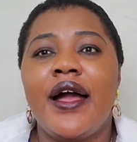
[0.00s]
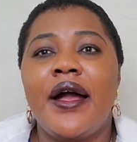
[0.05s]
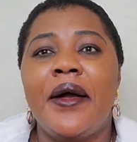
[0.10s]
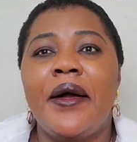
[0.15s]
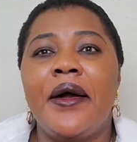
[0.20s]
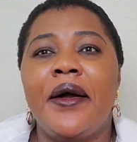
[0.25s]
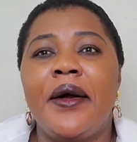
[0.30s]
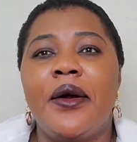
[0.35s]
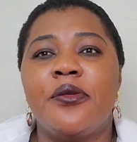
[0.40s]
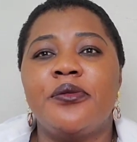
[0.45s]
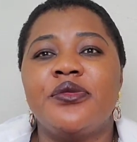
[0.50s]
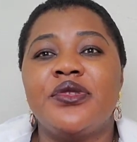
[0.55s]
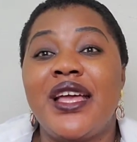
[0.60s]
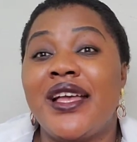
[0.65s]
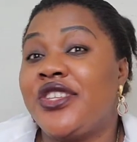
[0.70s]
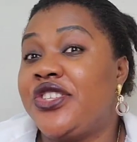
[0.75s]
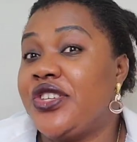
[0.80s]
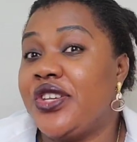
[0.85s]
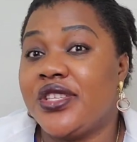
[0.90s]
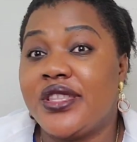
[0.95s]

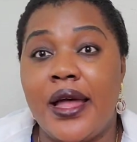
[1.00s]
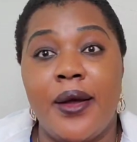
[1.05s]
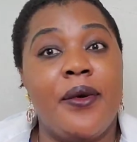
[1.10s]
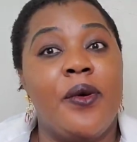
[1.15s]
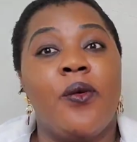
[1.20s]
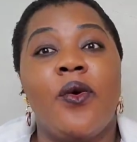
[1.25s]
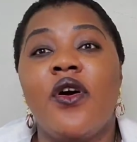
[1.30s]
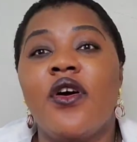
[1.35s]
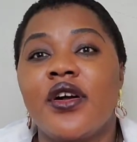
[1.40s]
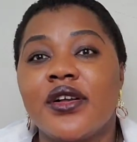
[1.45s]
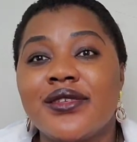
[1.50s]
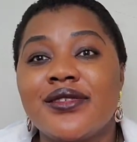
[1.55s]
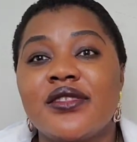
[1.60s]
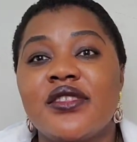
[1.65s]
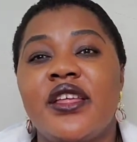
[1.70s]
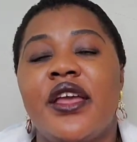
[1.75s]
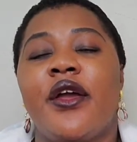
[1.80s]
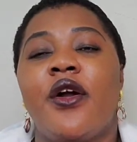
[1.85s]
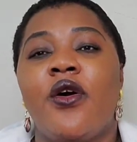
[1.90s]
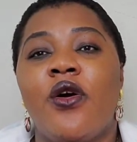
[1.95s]
That's just how it works.
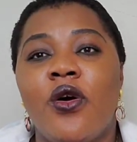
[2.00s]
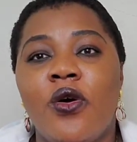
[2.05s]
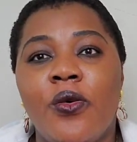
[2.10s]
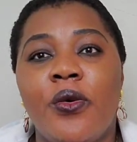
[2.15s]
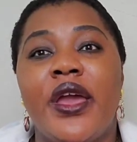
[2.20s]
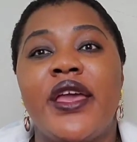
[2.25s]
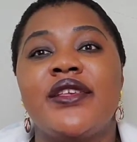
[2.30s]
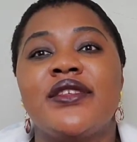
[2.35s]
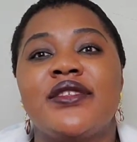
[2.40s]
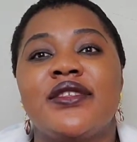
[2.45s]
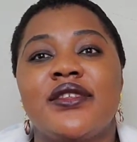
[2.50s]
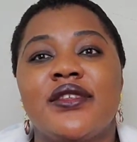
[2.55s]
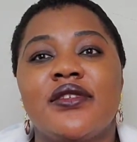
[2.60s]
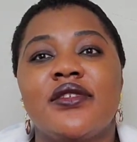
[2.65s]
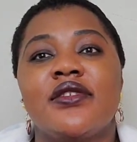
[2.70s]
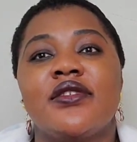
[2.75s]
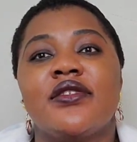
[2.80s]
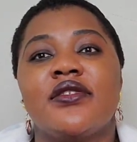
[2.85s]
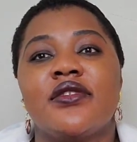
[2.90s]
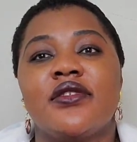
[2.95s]
They always
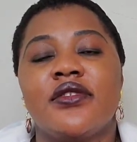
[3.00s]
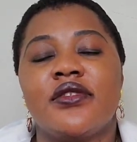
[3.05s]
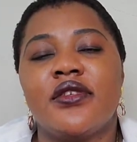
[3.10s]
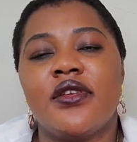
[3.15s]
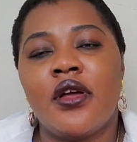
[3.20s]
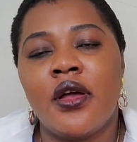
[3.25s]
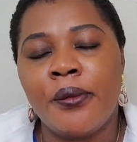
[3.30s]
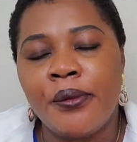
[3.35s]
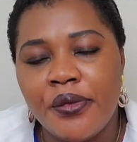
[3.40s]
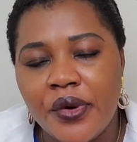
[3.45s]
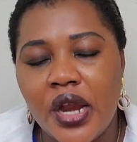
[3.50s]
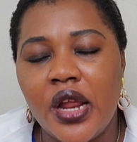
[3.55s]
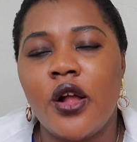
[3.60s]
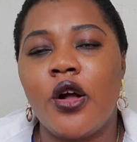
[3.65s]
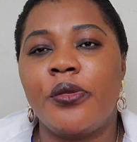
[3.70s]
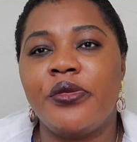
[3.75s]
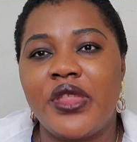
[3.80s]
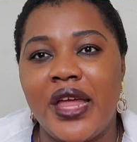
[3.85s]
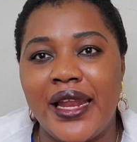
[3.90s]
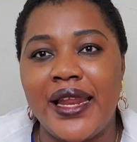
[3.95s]
bring
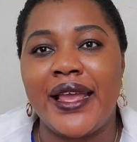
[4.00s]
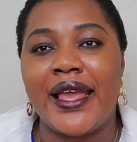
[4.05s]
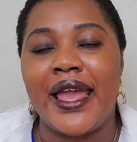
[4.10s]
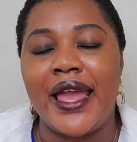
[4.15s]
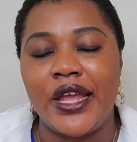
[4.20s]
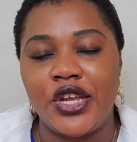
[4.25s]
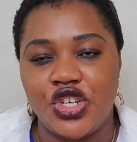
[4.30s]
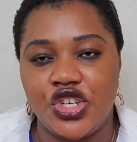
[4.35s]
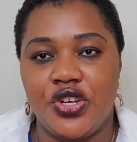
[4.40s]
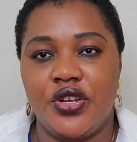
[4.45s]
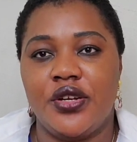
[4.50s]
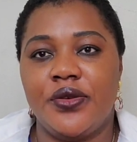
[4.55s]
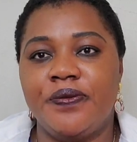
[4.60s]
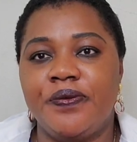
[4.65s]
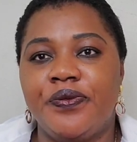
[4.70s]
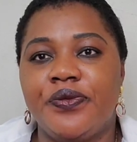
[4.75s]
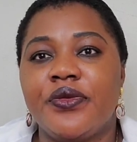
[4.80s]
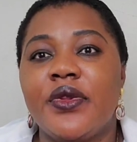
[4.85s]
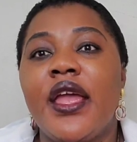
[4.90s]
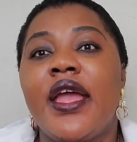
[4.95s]
up delegation.
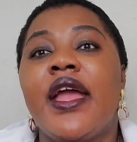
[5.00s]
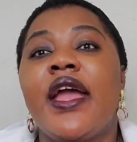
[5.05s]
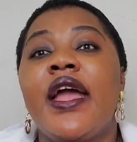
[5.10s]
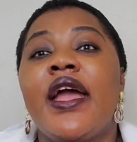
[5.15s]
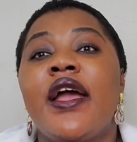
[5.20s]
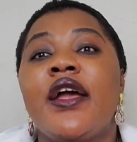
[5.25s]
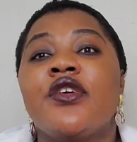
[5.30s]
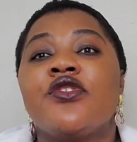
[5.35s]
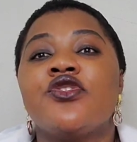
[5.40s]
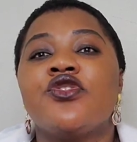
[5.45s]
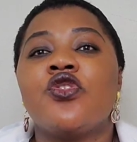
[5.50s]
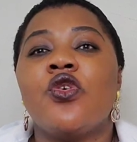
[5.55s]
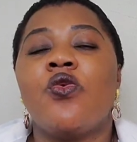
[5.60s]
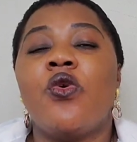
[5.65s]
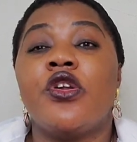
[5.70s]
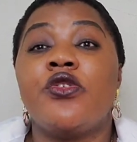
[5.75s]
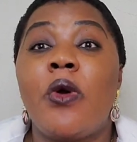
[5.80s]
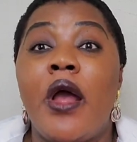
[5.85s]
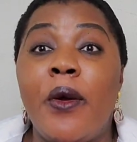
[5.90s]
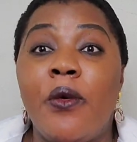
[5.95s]
So
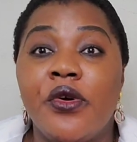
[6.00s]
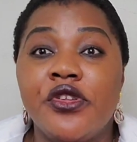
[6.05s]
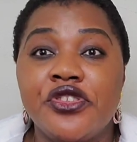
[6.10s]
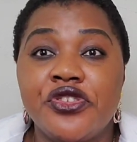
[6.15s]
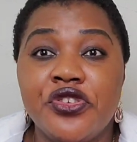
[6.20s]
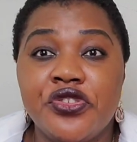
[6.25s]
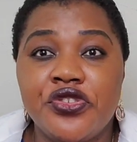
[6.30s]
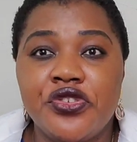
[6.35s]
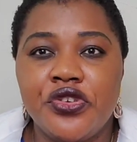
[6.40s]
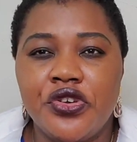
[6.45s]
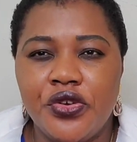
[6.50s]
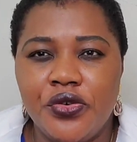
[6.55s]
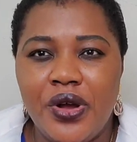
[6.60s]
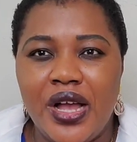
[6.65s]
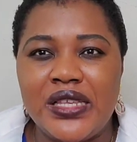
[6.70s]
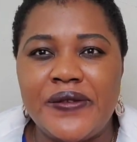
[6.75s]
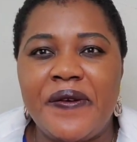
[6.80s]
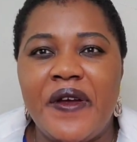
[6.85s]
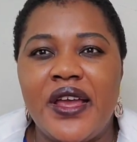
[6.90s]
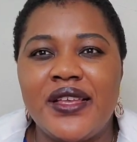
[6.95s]
what do I want you to know
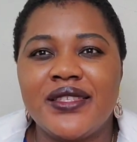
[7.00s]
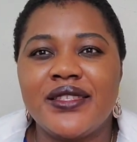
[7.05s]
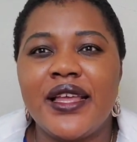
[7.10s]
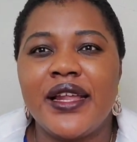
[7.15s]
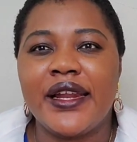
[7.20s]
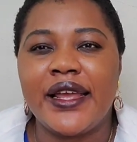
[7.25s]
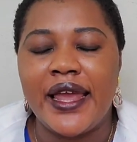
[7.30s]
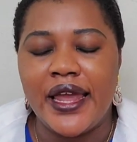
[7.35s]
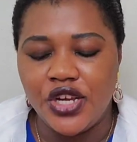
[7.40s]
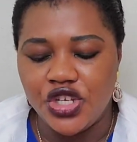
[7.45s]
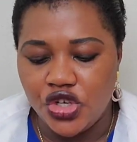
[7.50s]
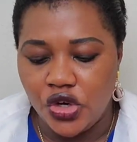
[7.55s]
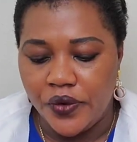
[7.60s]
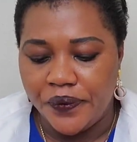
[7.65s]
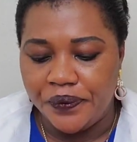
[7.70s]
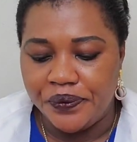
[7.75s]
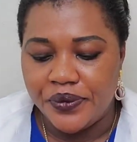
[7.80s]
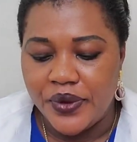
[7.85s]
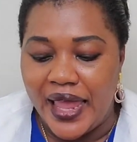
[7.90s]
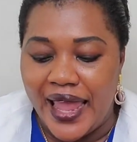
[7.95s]
as far as
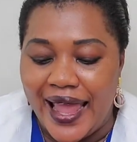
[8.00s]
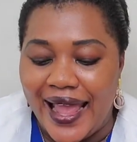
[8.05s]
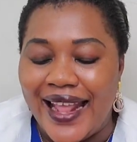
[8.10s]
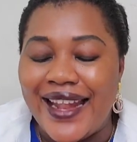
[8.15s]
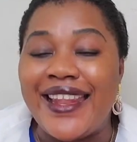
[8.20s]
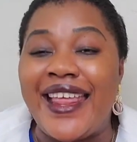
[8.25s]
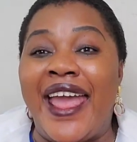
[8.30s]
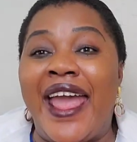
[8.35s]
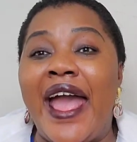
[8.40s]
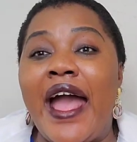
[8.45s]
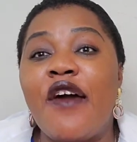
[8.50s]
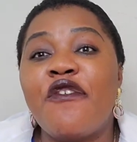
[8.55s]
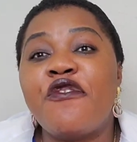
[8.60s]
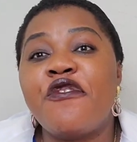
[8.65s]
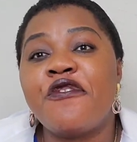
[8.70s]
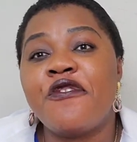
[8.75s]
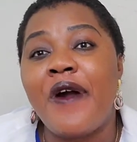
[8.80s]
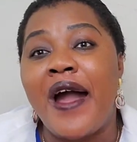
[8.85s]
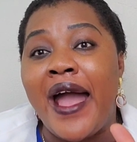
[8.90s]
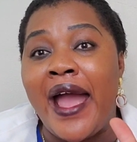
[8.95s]
delegation? They have
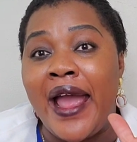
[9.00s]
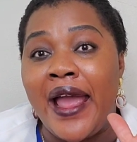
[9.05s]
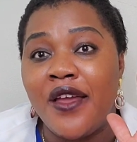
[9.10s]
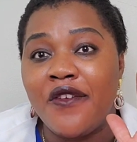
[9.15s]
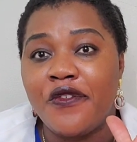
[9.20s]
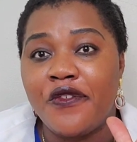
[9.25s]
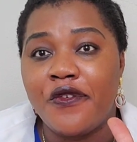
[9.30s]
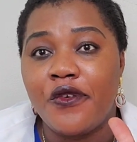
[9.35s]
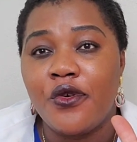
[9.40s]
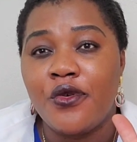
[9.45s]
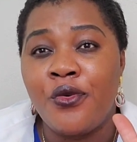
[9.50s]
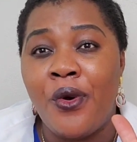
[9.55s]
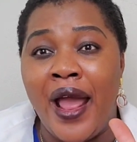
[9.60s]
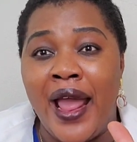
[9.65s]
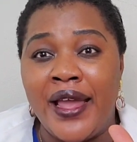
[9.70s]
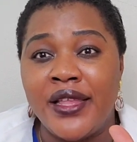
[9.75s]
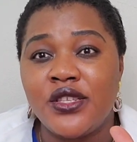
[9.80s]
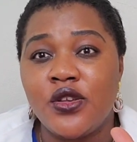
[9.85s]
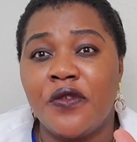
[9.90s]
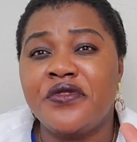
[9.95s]
5
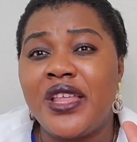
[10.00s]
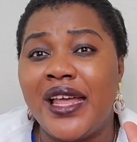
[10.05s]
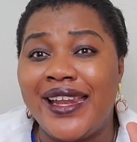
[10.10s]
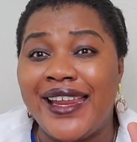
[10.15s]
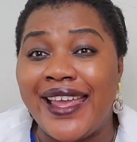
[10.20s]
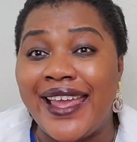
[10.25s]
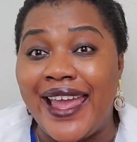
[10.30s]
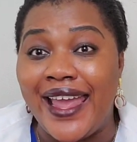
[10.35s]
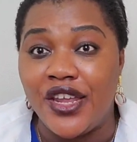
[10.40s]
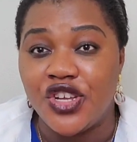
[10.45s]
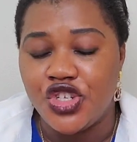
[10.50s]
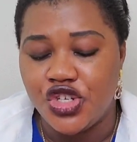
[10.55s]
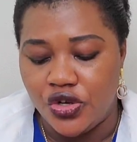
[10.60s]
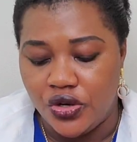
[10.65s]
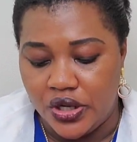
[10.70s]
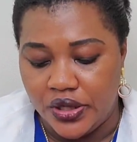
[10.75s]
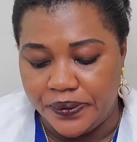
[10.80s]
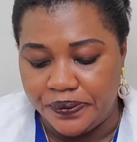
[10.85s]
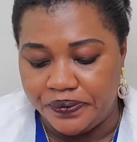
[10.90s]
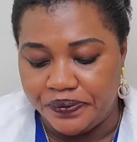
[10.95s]
rights of
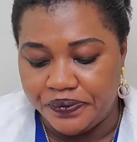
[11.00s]
delegation